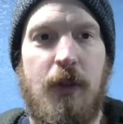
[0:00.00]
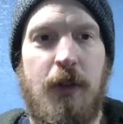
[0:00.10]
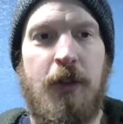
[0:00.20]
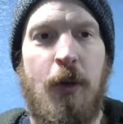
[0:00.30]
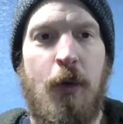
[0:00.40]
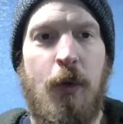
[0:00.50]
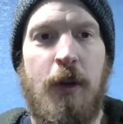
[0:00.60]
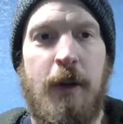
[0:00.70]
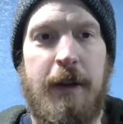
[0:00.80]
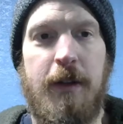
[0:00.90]

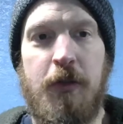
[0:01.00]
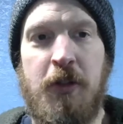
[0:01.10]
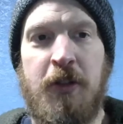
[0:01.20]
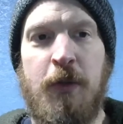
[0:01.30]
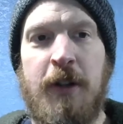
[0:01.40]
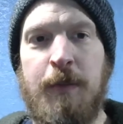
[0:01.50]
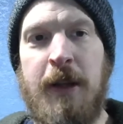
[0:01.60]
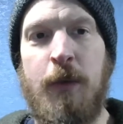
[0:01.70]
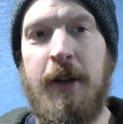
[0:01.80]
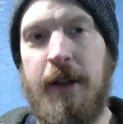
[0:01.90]
just to
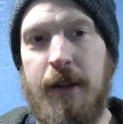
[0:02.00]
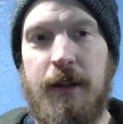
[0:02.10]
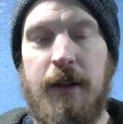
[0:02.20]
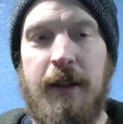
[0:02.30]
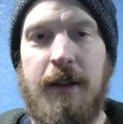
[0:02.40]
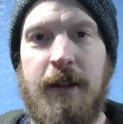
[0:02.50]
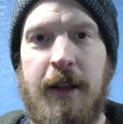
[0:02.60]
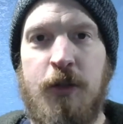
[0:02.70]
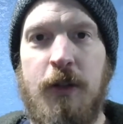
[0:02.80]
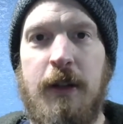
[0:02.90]
explain what it is, it's
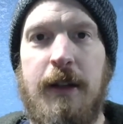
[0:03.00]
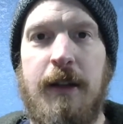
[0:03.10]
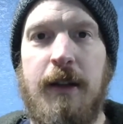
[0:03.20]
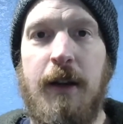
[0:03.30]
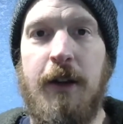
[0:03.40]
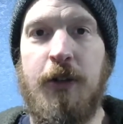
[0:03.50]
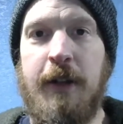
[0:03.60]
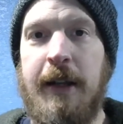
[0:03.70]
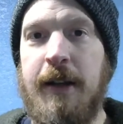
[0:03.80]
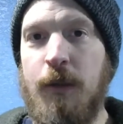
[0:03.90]
essentially a
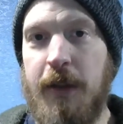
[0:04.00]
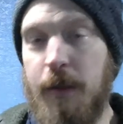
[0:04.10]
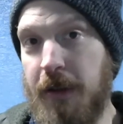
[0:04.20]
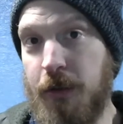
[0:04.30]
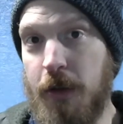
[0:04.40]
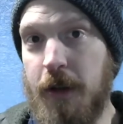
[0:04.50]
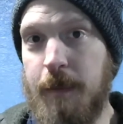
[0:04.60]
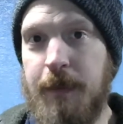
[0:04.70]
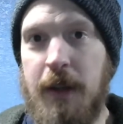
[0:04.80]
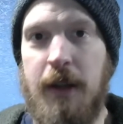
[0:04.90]
circadian rhythm disorder.
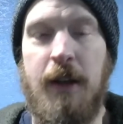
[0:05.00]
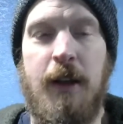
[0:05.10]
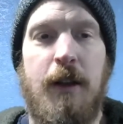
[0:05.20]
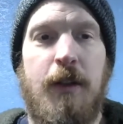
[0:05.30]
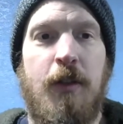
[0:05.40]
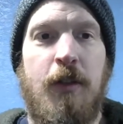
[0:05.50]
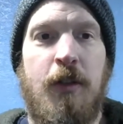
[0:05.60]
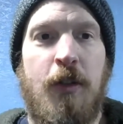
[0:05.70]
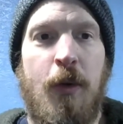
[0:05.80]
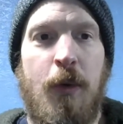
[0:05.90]

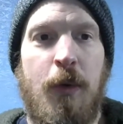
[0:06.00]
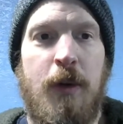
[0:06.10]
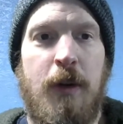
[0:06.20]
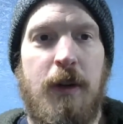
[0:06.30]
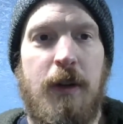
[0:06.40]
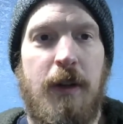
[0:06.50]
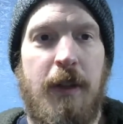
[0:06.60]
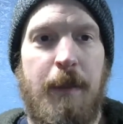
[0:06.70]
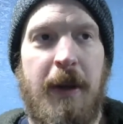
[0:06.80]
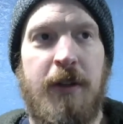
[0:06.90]
So
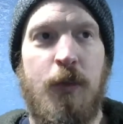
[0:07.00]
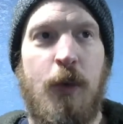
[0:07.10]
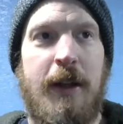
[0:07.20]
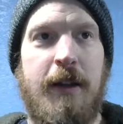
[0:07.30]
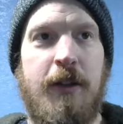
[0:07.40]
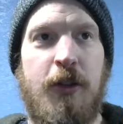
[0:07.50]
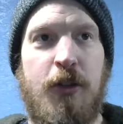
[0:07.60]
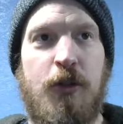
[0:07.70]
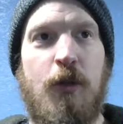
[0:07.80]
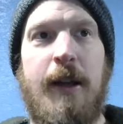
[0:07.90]
the best way to
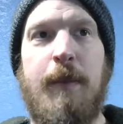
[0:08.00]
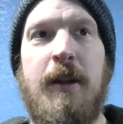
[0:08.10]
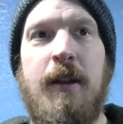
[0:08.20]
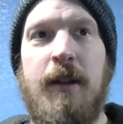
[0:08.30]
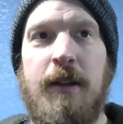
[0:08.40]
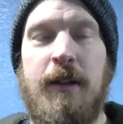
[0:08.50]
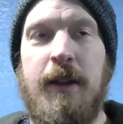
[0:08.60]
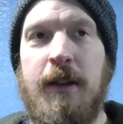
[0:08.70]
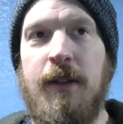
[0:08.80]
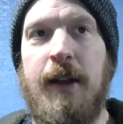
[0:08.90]
describe it is
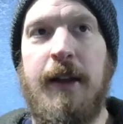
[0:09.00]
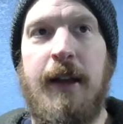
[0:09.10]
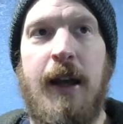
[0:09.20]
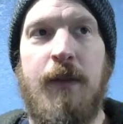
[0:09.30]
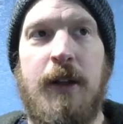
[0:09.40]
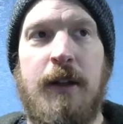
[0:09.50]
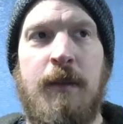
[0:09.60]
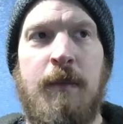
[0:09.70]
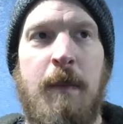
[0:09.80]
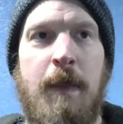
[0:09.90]
it's like having,
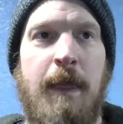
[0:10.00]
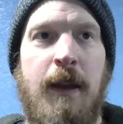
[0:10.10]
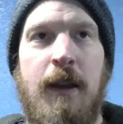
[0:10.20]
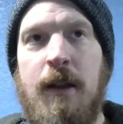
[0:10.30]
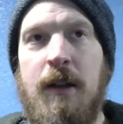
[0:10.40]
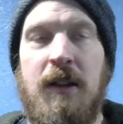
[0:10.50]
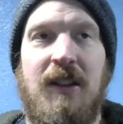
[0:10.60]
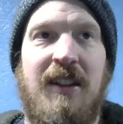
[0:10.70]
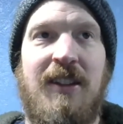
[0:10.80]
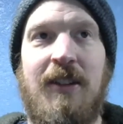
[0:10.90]

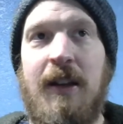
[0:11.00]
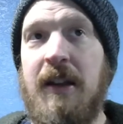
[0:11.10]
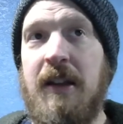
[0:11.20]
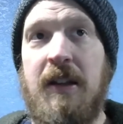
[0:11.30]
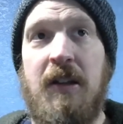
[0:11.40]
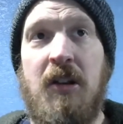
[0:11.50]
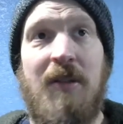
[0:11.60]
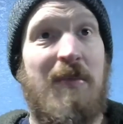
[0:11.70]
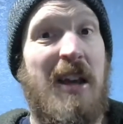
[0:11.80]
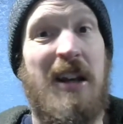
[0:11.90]
let's say,
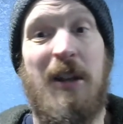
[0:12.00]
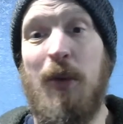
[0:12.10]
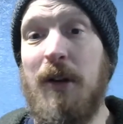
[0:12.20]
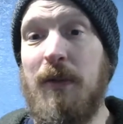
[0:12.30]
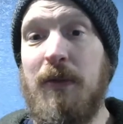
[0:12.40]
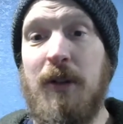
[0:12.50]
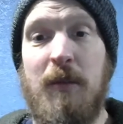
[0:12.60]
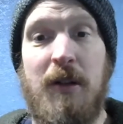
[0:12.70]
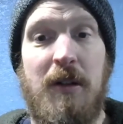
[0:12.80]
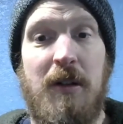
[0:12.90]
anywhere from
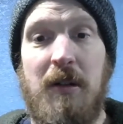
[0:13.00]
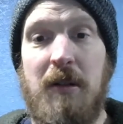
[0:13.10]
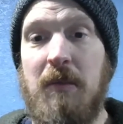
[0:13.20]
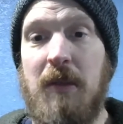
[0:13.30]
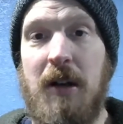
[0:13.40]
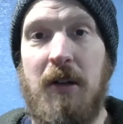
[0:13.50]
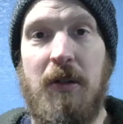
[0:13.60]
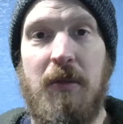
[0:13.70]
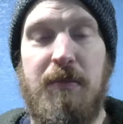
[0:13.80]
I don't know,